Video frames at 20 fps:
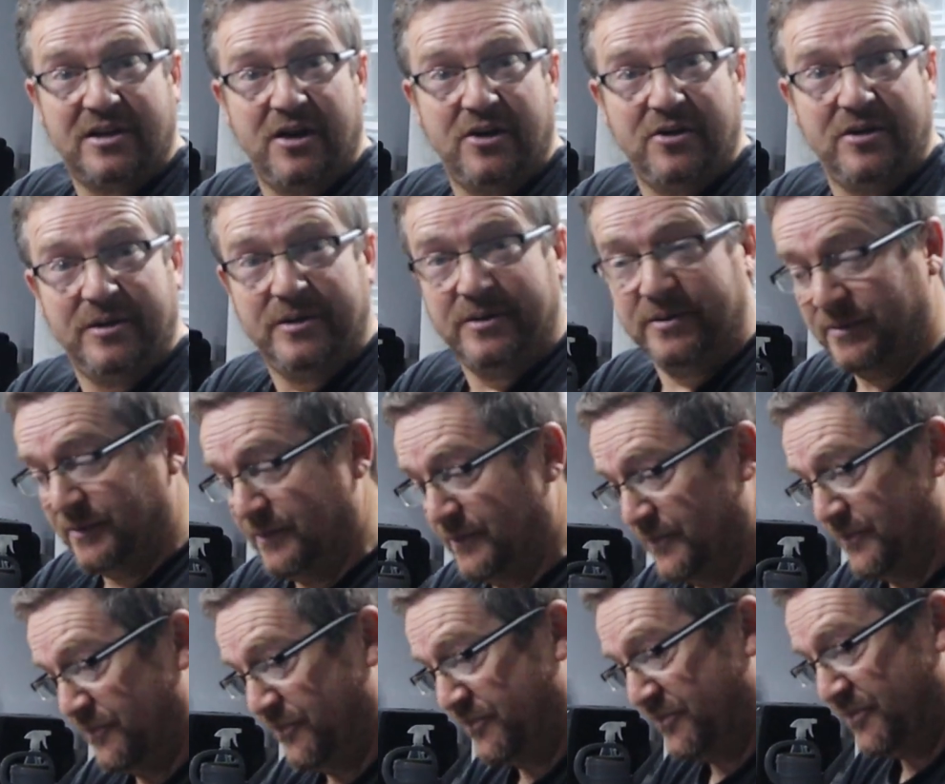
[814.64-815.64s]
go there
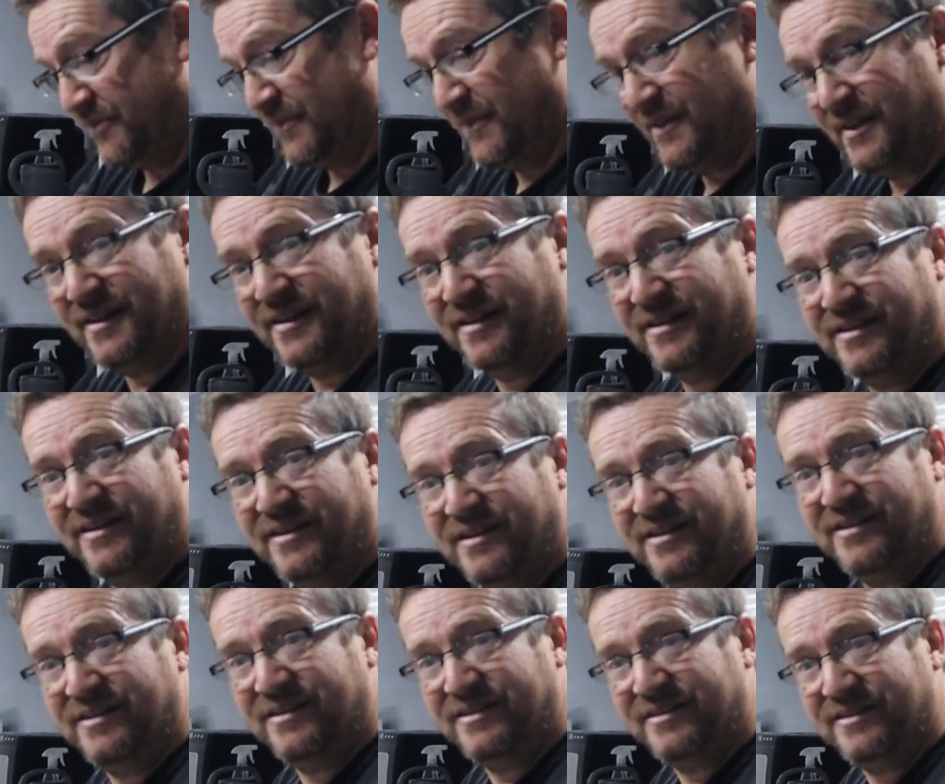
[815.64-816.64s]
is a female as
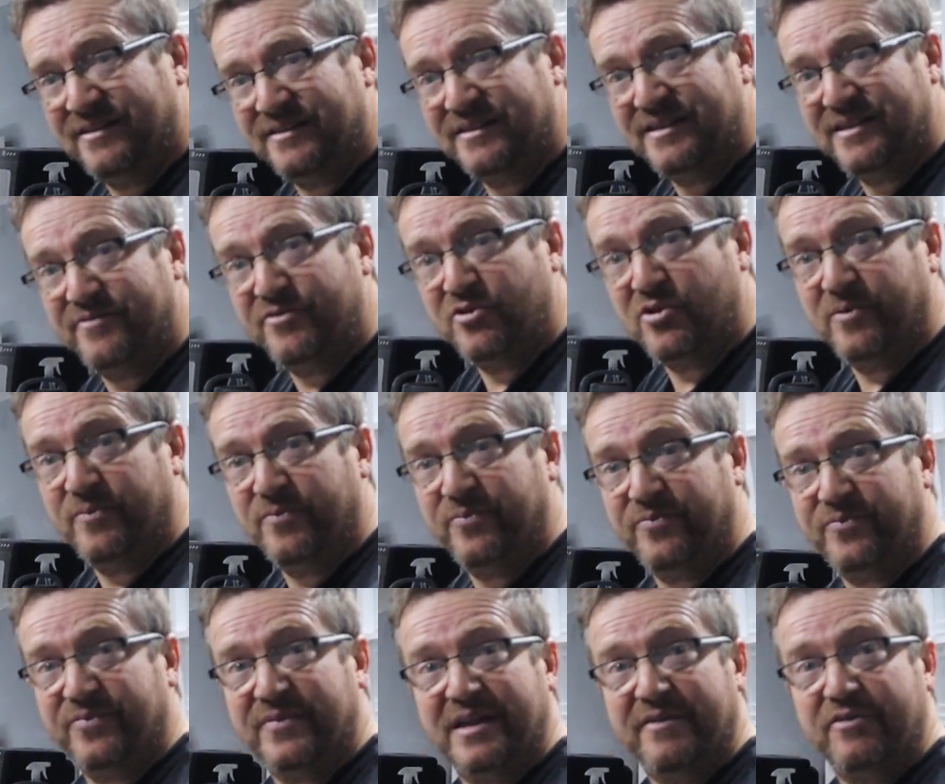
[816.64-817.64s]
well it's the
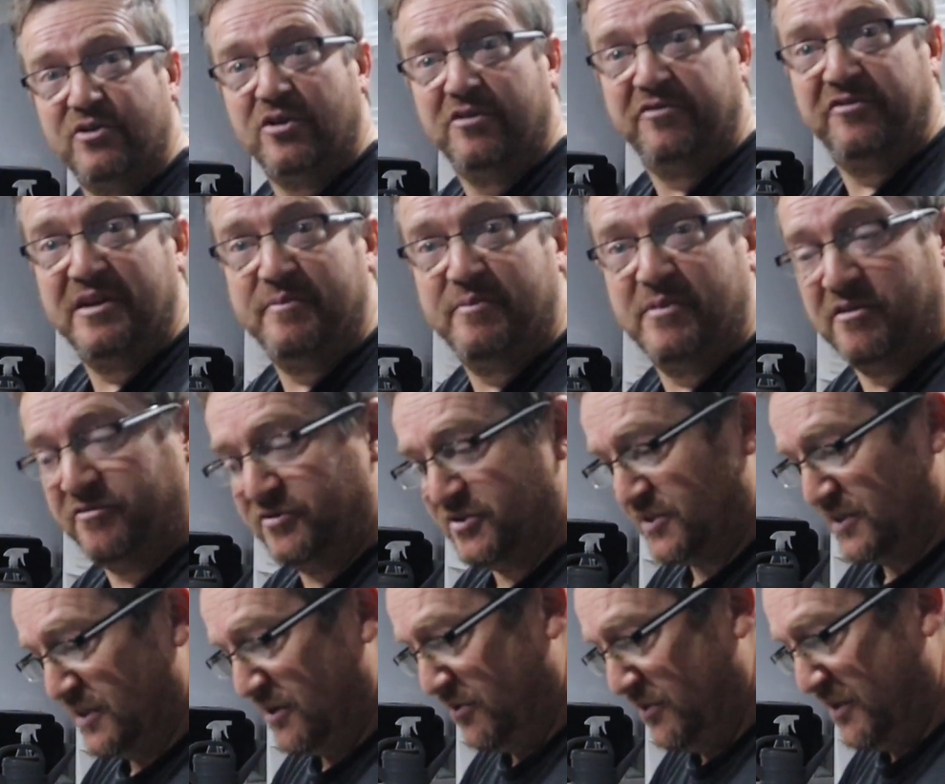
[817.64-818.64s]
same have you got a female for
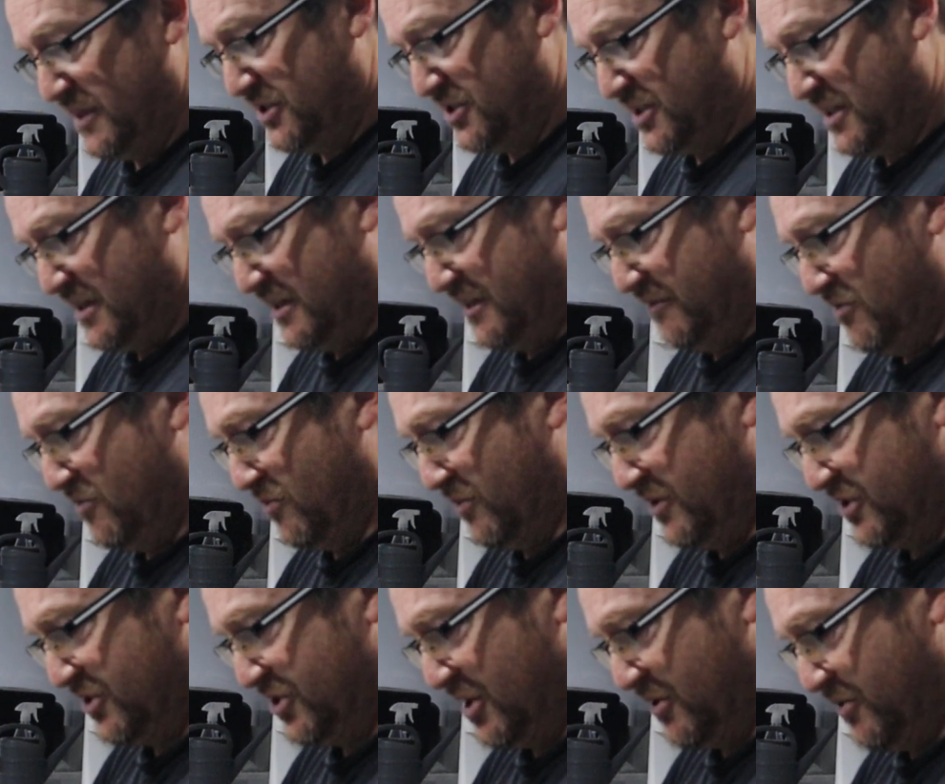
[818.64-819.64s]
sale there Jared if you yeah.
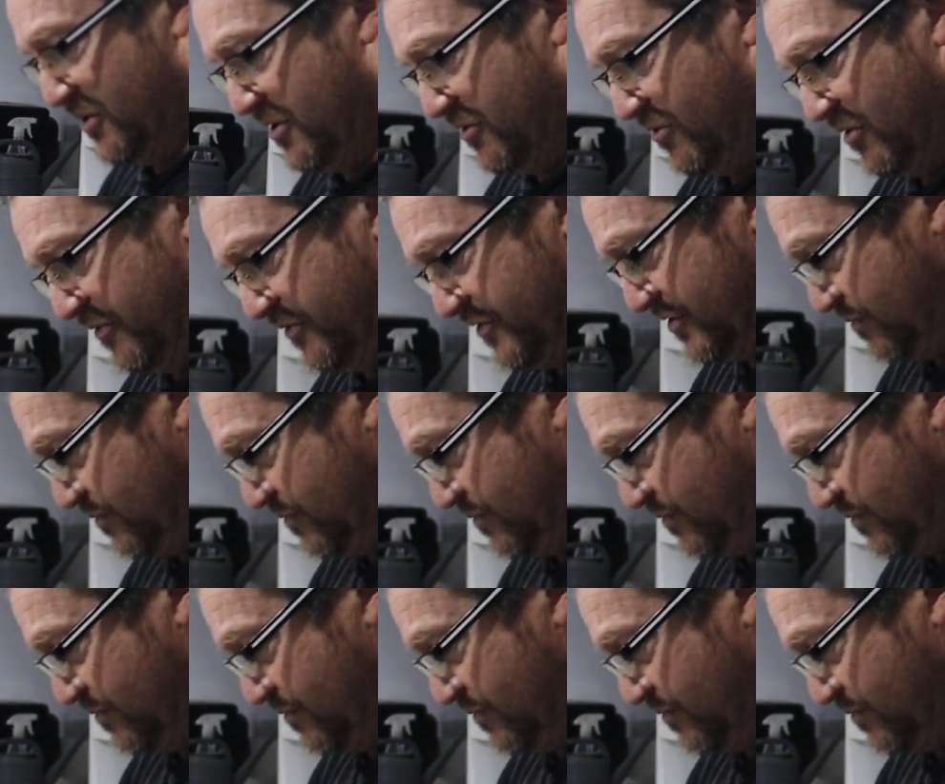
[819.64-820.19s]
want to show her off